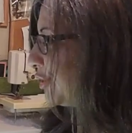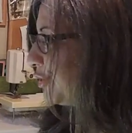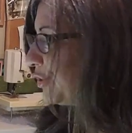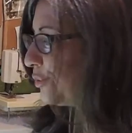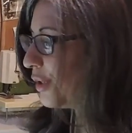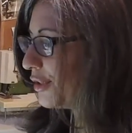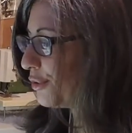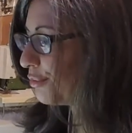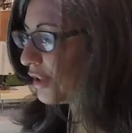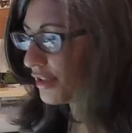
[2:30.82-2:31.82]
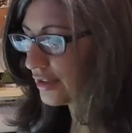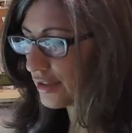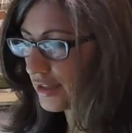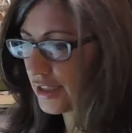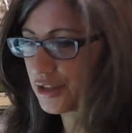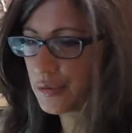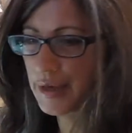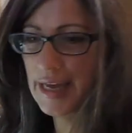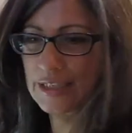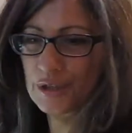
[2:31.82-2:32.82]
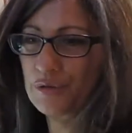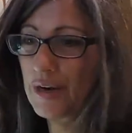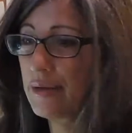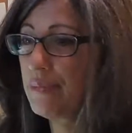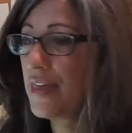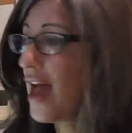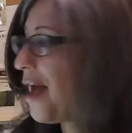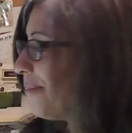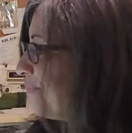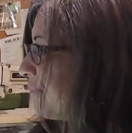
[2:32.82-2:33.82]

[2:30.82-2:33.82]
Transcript: to do while you're rug hooking. Go ahead and grab that.